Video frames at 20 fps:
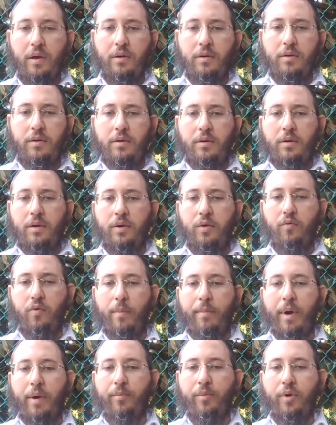
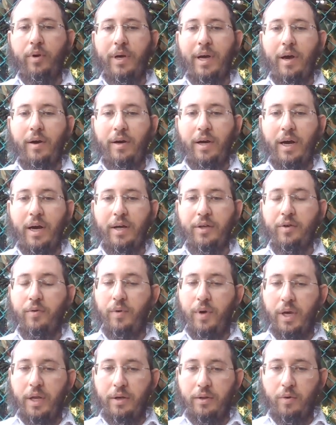remembering how God
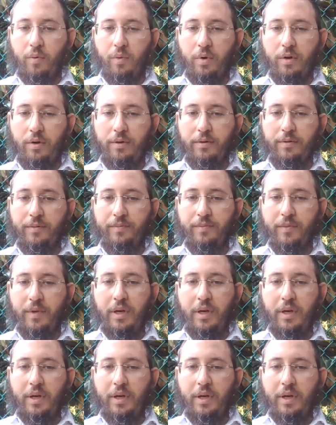created the world,